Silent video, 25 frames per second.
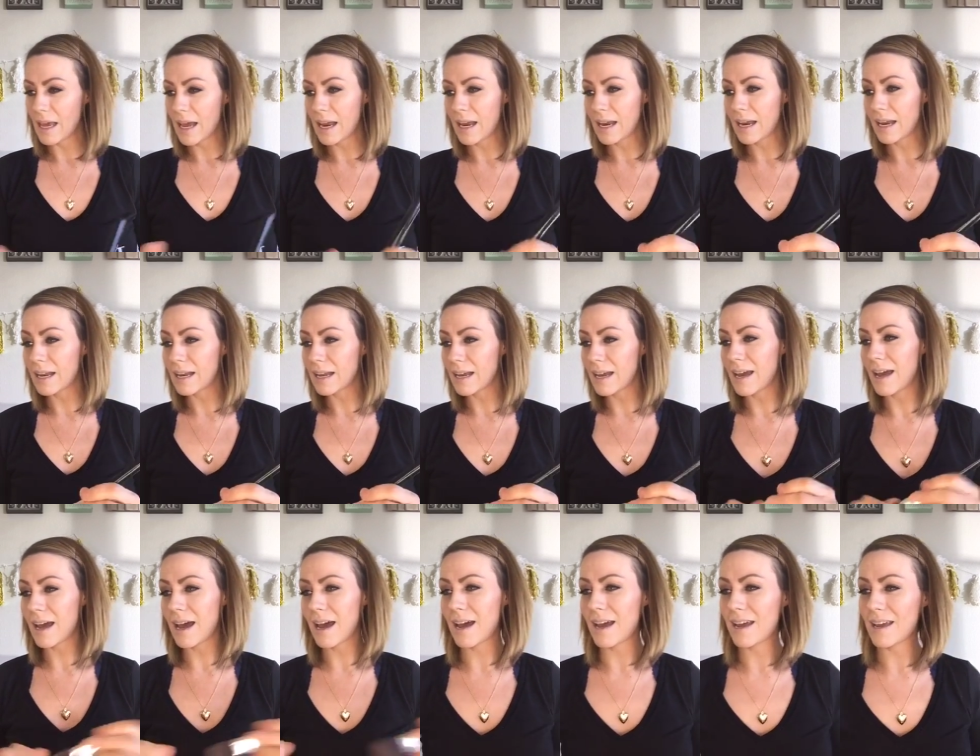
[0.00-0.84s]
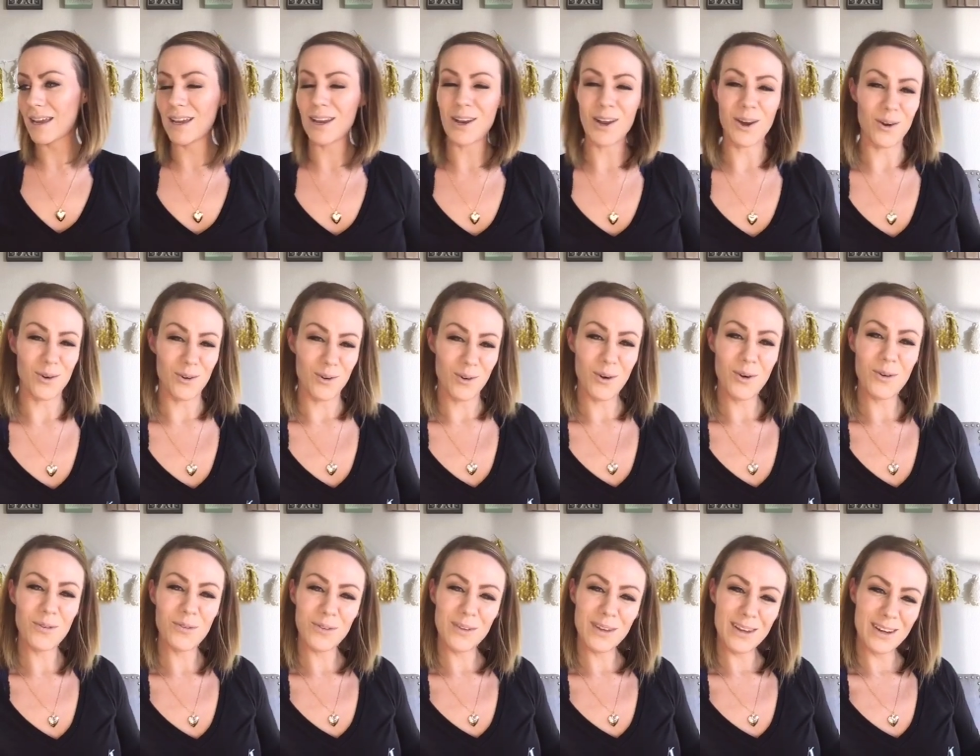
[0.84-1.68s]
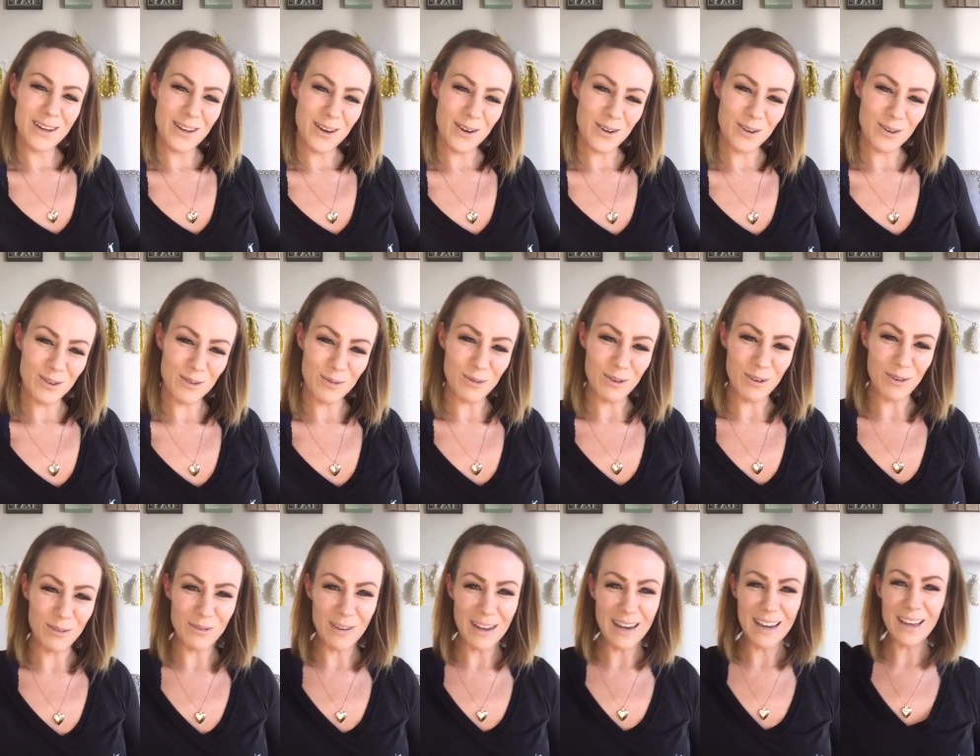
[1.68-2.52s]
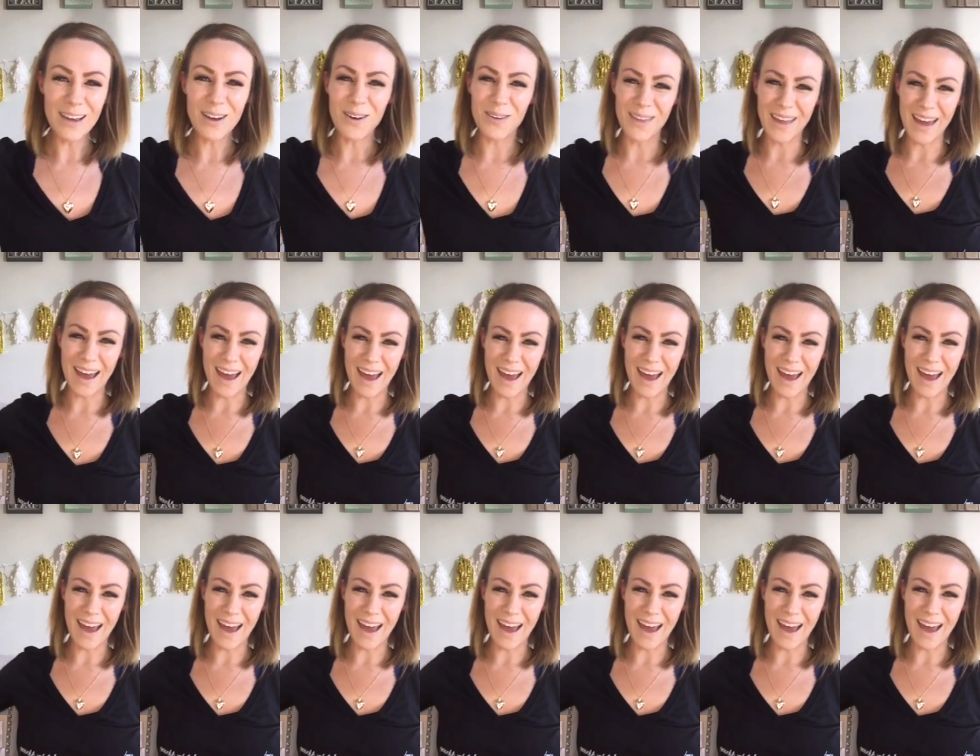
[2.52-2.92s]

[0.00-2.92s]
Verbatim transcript: And, you know, hopefully no one will video